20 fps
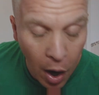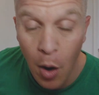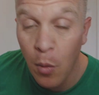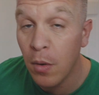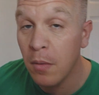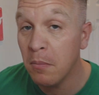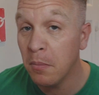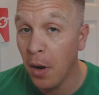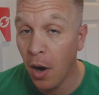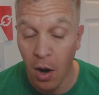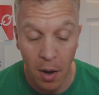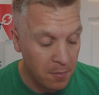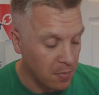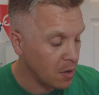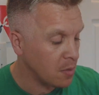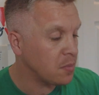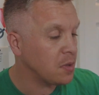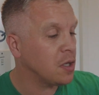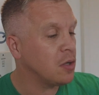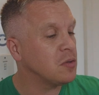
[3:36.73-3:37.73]
Oh, and balm,
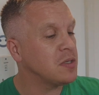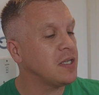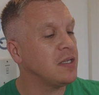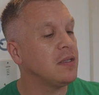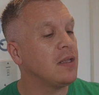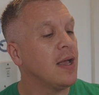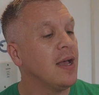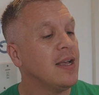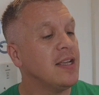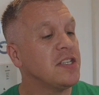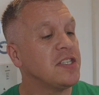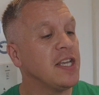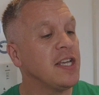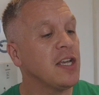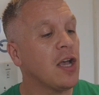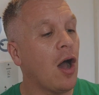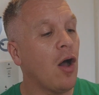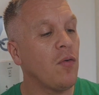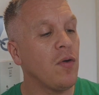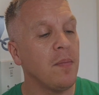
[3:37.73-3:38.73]
and I'll be using
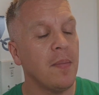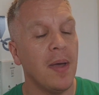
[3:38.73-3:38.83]
Zingari